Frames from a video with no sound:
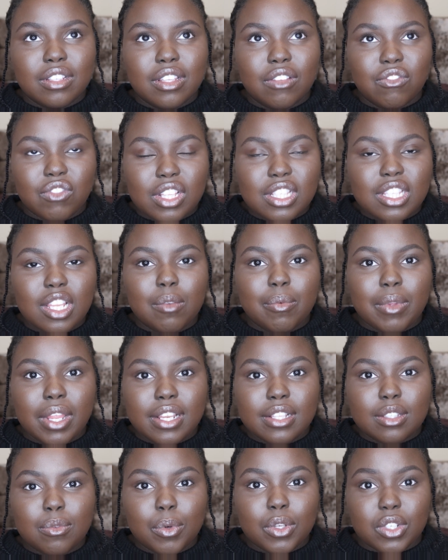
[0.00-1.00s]
If they're telling me
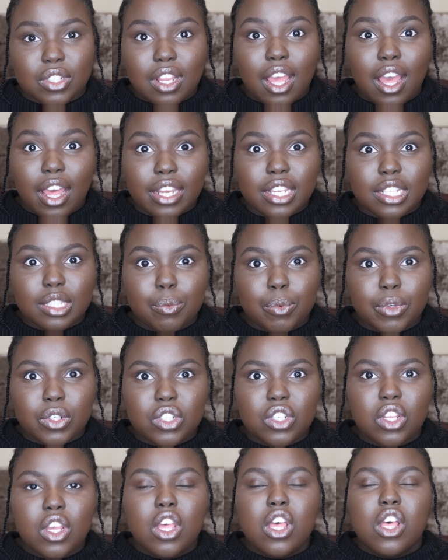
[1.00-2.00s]
I need to push, I need to
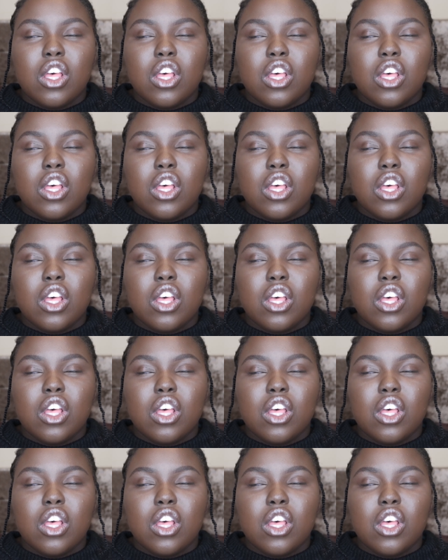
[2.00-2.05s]
push.